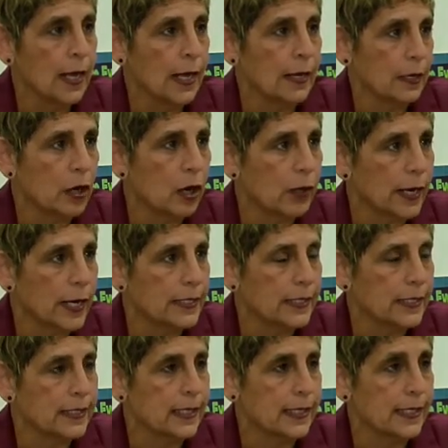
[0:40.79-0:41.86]
And in our case,
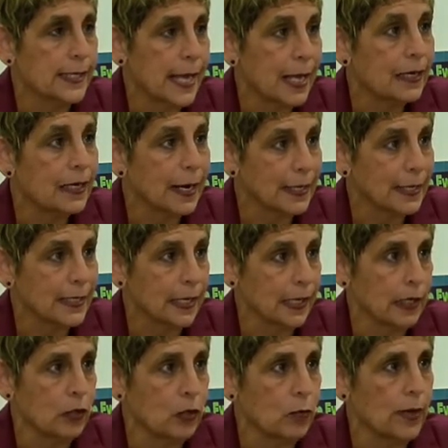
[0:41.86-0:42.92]
it's a satellite
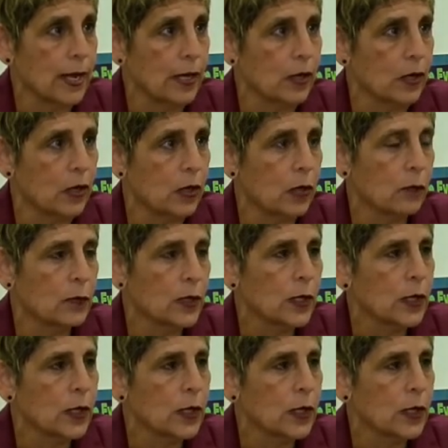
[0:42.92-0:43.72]
cellular backhaul.